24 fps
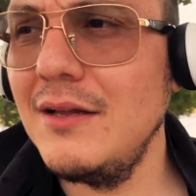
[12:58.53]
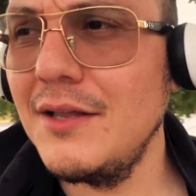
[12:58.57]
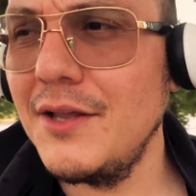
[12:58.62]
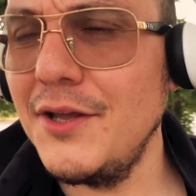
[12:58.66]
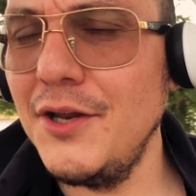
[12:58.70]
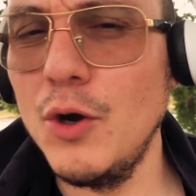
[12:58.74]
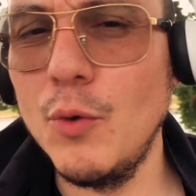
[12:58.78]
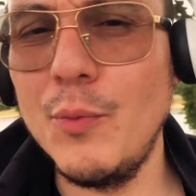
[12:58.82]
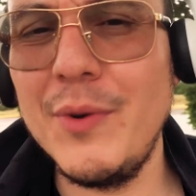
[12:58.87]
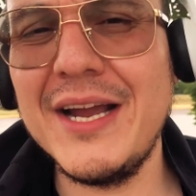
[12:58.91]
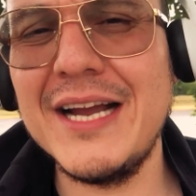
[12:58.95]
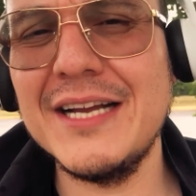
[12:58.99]

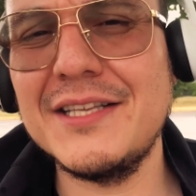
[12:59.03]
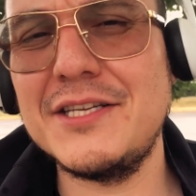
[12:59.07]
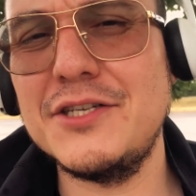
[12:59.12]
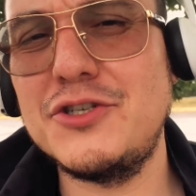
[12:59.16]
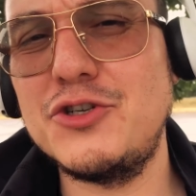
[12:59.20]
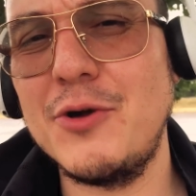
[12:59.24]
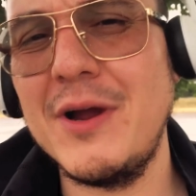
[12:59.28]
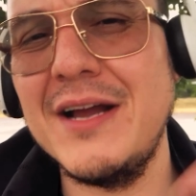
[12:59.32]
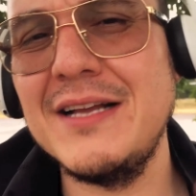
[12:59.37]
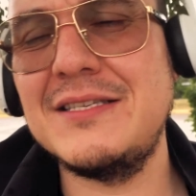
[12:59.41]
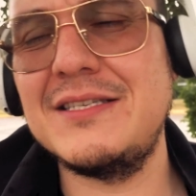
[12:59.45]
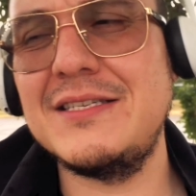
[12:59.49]
you know, we get to
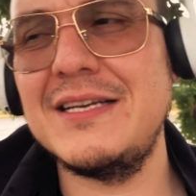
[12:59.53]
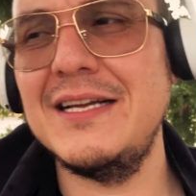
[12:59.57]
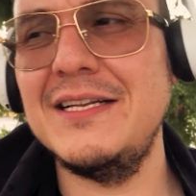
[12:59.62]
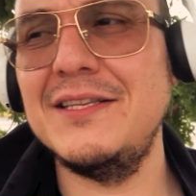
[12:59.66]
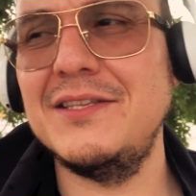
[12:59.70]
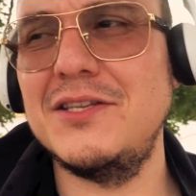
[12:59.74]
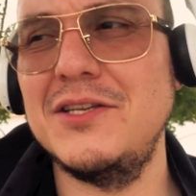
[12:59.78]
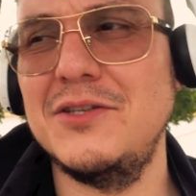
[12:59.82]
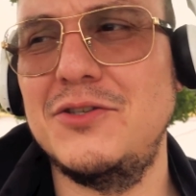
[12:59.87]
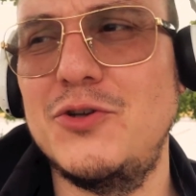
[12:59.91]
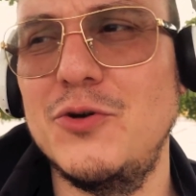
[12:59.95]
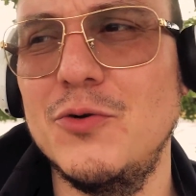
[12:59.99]

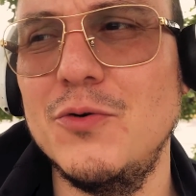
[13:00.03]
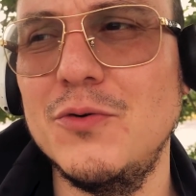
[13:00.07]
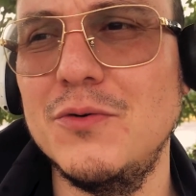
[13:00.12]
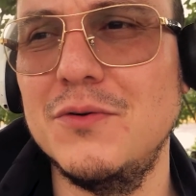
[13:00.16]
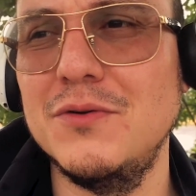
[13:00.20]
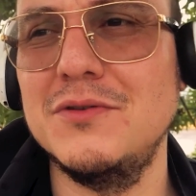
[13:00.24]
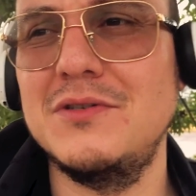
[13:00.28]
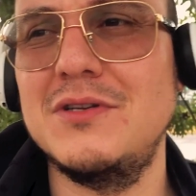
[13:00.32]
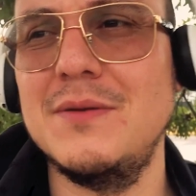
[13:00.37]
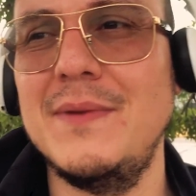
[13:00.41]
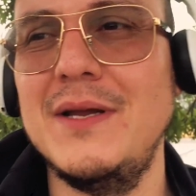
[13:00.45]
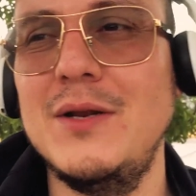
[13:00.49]
transcend the
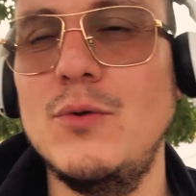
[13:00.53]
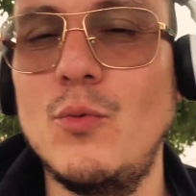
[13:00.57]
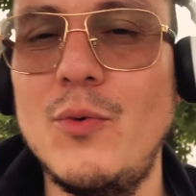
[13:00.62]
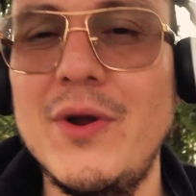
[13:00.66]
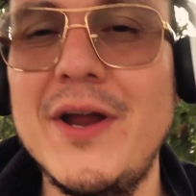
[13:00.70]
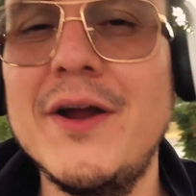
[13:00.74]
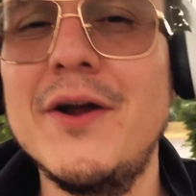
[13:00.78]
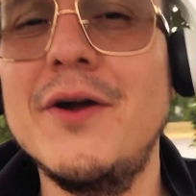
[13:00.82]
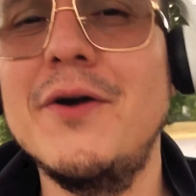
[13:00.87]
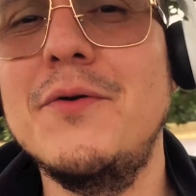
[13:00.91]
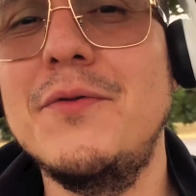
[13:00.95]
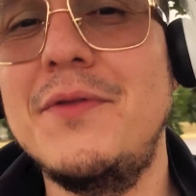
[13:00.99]
tools. I mean,
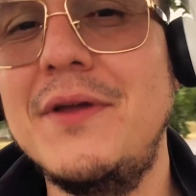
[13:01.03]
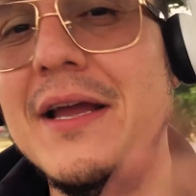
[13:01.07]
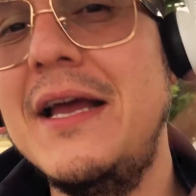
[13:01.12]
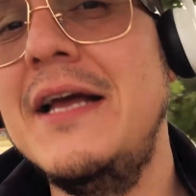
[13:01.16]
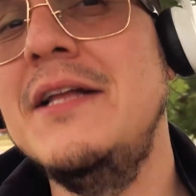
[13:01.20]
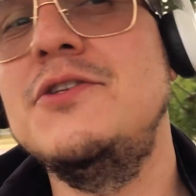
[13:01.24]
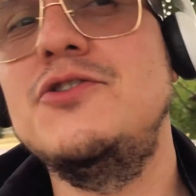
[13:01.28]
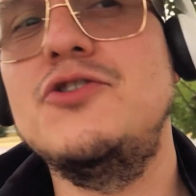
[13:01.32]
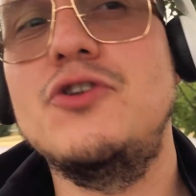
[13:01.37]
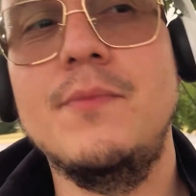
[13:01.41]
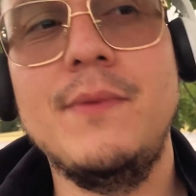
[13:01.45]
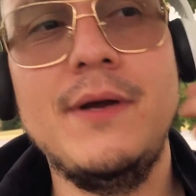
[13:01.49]
we're the
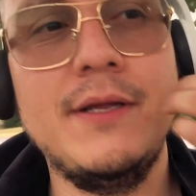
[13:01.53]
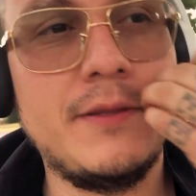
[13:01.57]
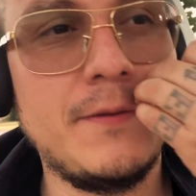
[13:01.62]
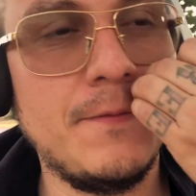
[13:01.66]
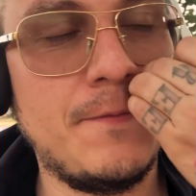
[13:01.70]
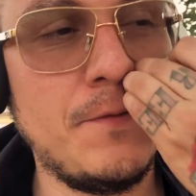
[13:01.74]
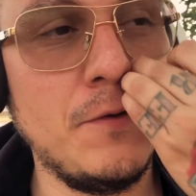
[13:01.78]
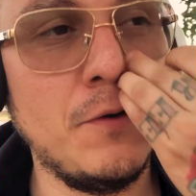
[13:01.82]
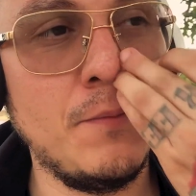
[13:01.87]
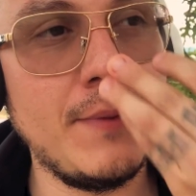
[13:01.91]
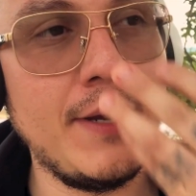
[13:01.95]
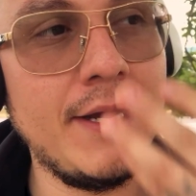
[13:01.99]
instrument, the
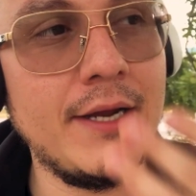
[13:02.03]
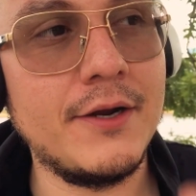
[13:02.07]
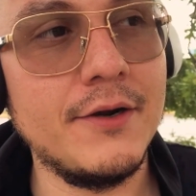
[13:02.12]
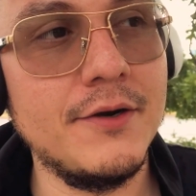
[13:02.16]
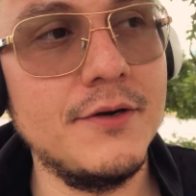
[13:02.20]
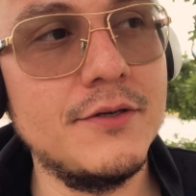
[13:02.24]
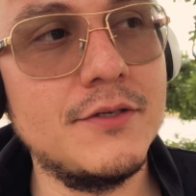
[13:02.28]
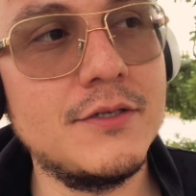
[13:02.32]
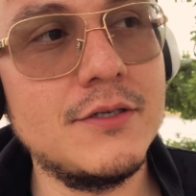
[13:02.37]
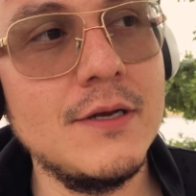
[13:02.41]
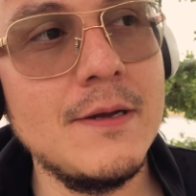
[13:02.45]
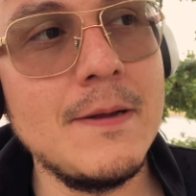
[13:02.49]

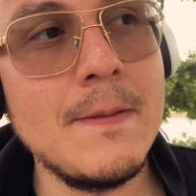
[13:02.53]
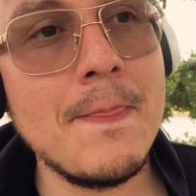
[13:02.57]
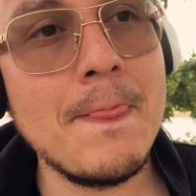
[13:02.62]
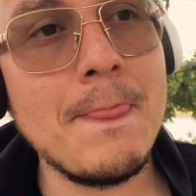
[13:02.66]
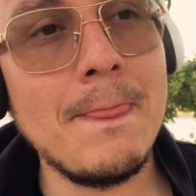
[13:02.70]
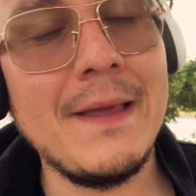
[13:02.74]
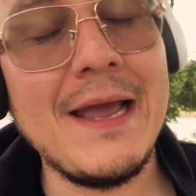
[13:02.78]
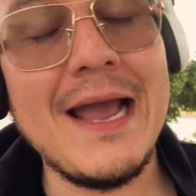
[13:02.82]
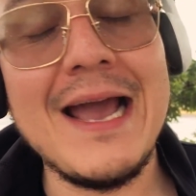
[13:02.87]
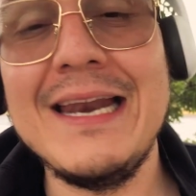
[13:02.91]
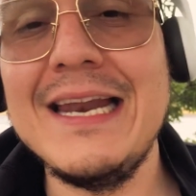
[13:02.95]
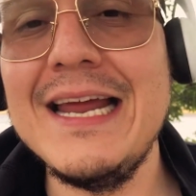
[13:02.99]
filmmakers,
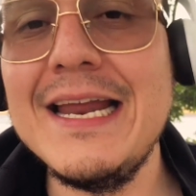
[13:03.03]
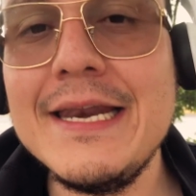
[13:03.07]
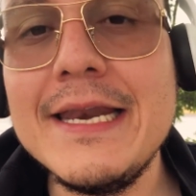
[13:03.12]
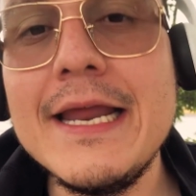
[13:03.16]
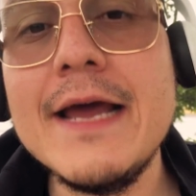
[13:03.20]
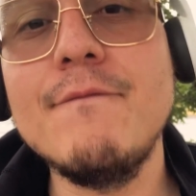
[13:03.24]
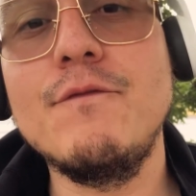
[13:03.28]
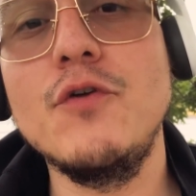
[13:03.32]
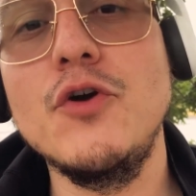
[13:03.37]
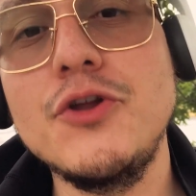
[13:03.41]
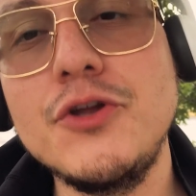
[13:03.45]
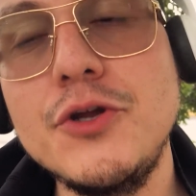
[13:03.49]
and it
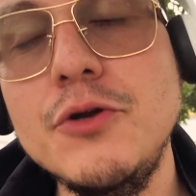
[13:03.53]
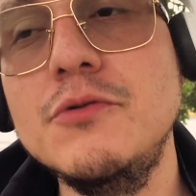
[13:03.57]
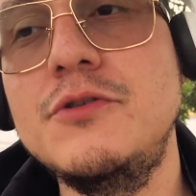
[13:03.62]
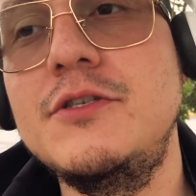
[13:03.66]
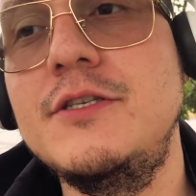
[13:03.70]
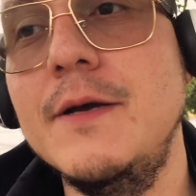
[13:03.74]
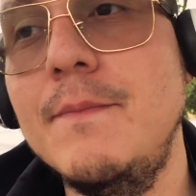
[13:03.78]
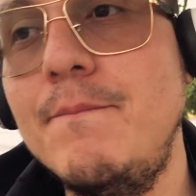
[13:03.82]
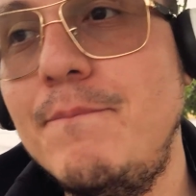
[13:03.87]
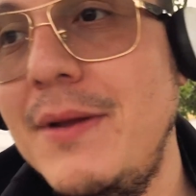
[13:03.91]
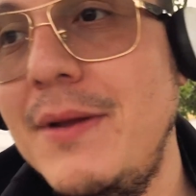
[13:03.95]
never used to